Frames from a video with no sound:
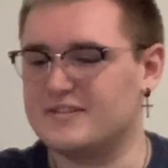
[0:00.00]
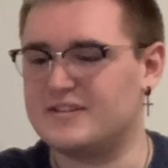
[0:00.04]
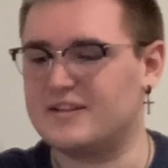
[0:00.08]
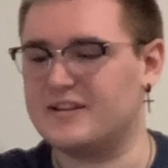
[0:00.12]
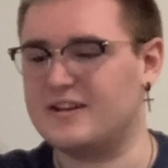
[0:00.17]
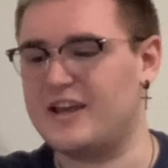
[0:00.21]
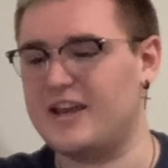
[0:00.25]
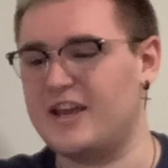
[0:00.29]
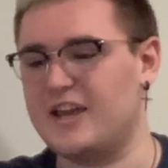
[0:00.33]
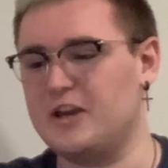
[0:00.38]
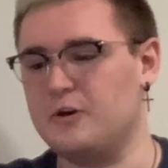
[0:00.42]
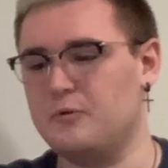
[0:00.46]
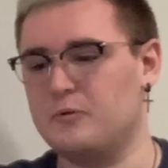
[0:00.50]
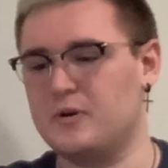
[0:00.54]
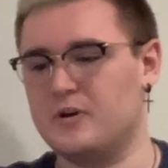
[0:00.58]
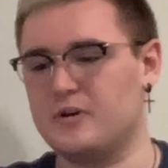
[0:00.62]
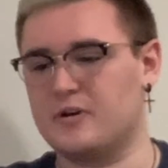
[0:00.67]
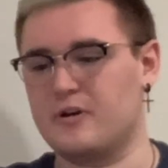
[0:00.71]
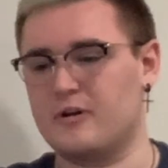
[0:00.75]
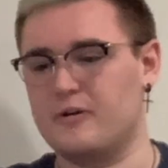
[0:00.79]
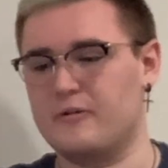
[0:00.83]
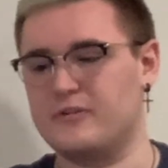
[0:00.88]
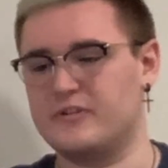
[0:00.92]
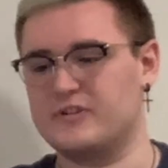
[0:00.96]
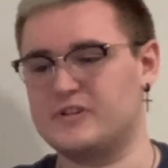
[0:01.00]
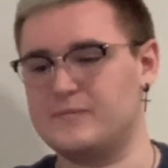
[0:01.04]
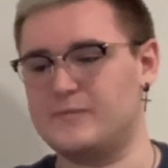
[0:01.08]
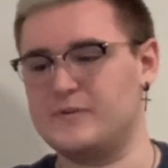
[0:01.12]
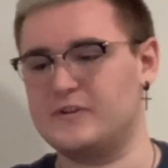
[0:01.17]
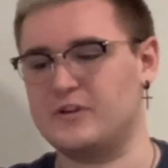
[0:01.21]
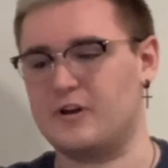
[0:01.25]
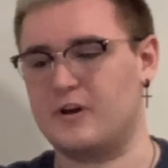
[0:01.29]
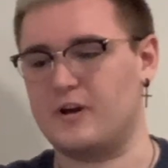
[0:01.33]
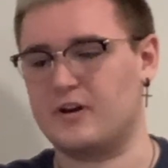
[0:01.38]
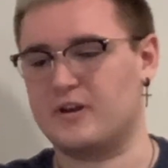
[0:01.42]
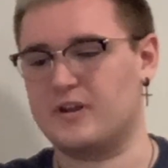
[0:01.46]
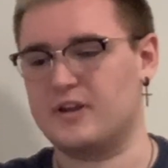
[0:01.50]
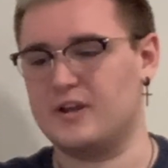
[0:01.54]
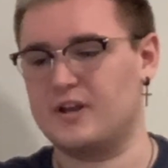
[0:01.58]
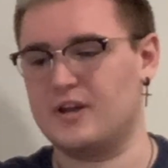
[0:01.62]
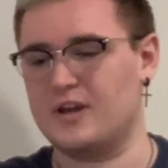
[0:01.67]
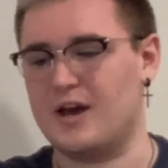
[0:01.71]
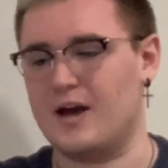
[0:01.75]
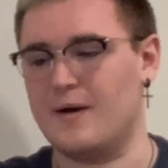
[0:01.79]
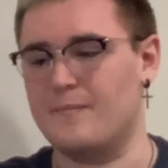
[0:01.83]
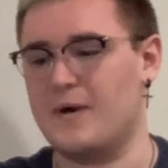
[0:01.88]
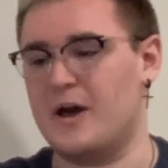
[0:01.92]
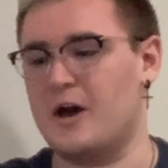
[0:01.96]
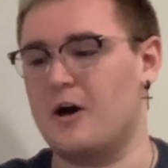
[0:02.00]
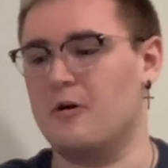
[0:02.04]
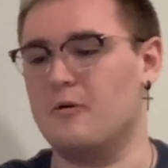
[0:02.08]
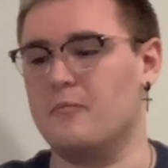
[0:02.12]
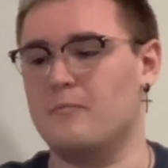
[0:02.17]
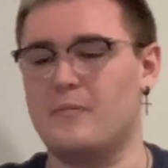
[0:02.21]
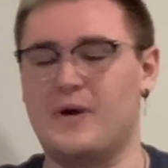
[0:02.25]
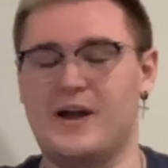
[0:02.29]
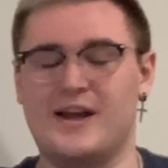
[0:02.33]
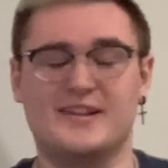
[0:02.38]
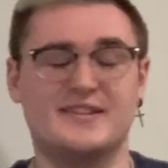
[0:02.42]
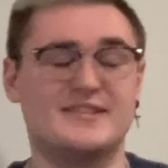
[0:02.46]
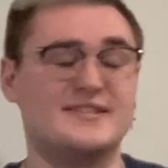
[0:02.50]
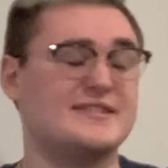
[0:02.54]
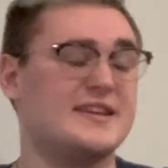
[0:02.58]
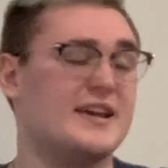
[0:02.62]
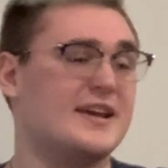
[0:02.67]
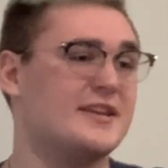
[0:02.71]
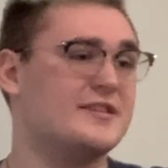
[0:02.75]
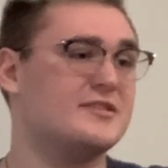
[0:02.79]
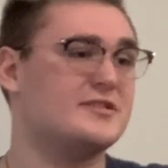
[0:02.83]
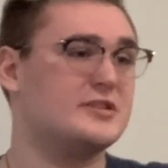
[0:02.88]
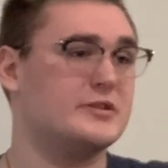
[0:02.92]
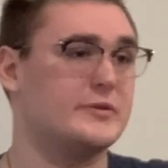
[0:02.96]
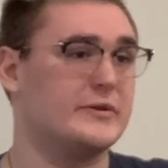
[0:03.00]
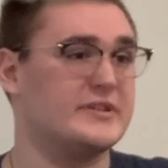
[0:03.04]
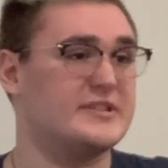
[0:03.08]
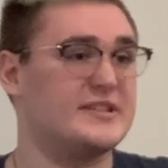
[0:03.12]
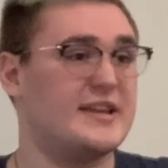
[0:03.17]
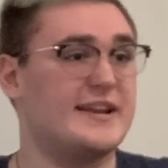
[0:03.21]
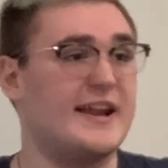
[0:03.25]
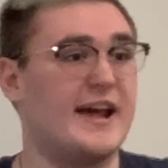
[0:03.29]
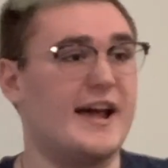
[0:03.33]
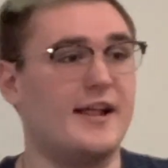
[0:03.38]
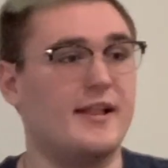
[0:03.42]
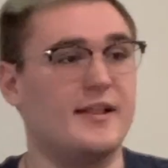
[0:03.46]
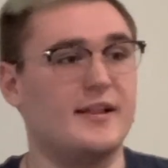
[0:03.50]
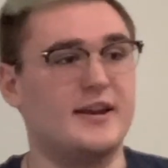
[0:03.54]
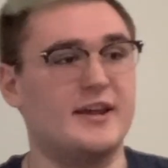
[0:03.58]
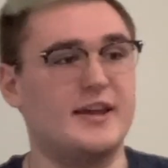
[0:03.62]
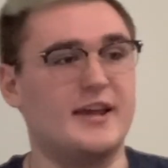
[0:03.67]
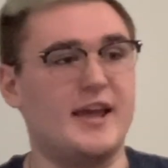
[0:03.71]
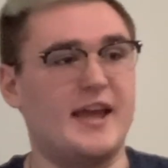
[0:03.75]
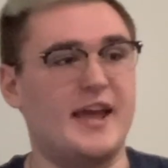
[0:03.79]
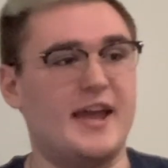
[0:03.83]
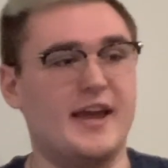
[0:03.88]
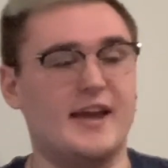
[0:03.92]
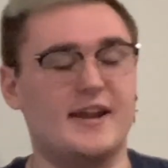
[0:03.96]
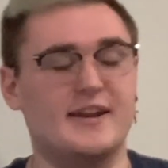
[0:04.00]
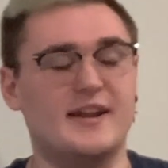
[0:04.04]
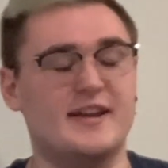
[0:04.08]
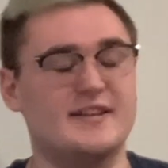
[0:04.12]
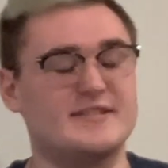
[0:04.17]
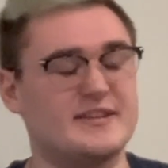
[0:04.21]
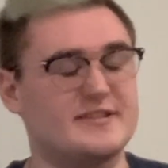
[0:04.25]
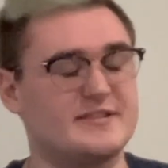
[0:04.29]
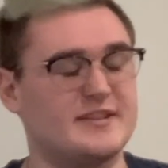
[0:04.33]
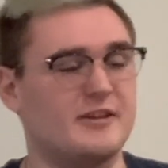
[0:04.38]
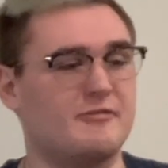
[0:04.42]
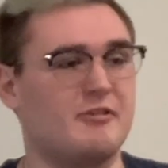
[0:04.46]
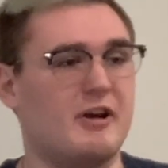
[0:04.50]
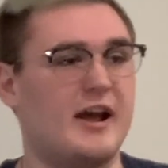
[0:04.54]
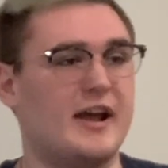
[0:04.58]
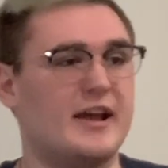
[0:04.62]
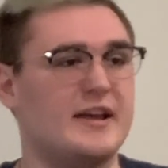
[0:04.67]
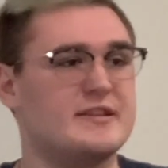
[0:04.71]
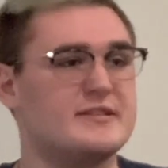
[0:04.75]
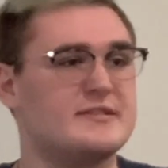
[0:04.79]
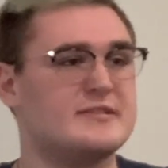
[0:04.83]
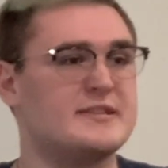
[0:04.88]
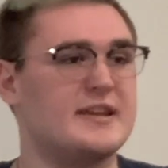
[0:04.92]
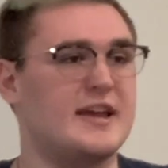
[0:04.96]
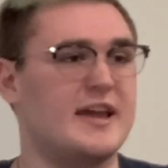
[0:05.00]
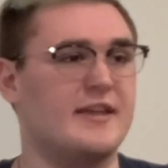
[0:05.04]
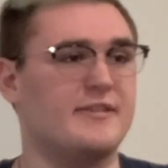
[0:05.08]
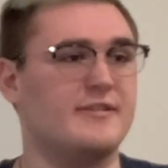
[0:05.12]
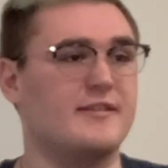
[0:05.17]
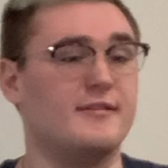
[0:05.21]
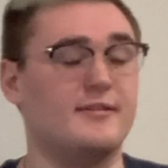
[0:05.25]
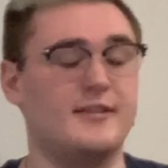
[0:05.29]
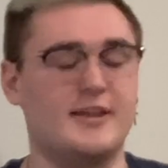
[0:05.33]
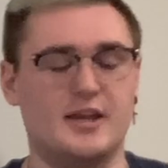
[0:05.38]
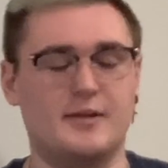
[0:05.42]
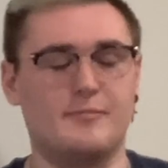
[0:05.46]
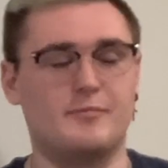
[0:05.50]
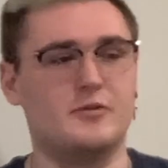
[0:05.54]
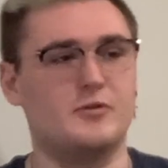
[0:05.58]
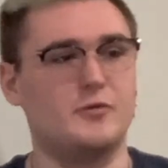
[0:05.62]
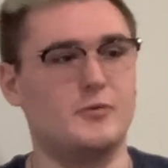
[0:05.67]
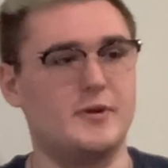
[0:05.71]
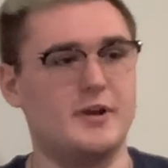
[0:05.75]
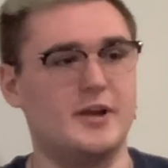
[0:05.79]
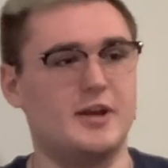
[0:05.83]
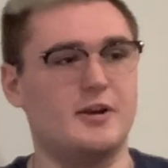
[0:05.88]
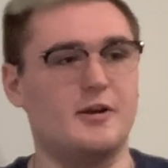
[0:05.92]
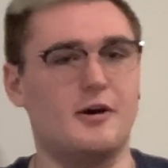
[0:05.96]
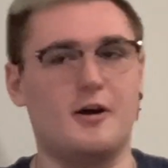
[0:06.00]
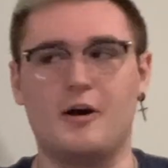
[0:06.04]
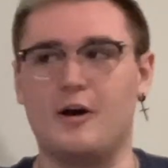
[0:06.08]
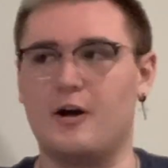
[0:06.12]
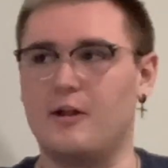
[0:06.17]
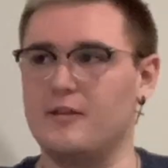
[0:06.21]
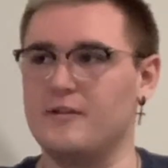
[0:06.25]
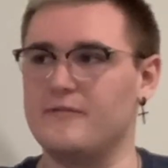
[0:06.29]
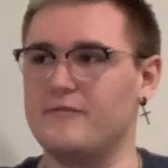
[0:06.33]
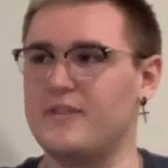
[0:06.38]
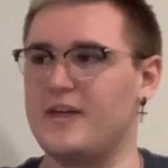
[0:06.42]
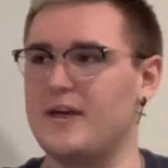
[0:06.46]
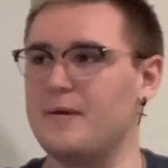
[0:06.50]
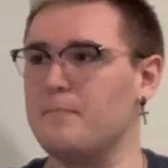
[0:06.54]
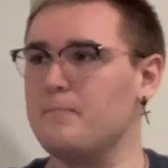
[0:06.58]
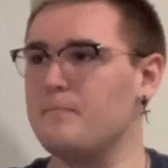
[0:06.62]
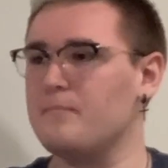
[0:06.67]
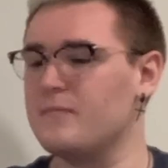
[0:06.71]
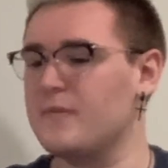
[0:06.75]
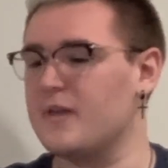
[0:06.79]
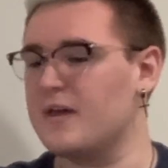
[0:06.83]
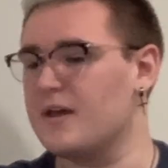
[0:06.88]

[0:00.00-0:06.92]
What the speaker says: Today, we're going to be talking about mindset, suicidality, and SSRIs and the link between all of them.